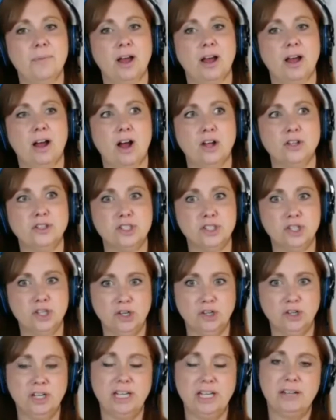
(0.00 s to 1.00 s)

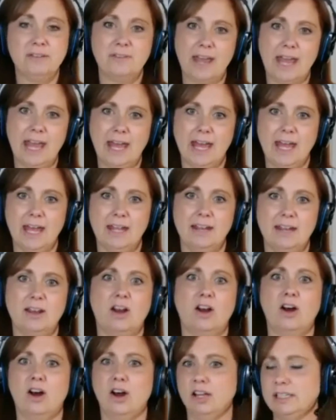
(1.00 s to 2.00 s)
alternative ed,
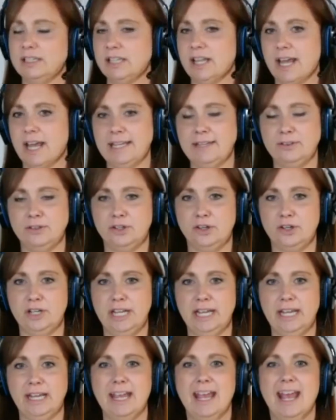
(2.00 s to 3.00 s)
online
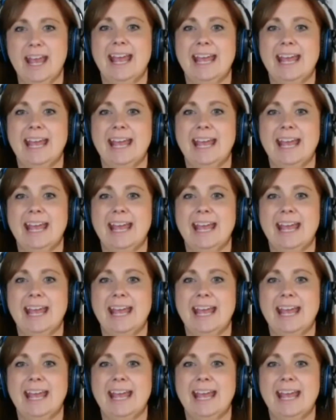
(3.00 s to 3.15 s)
learning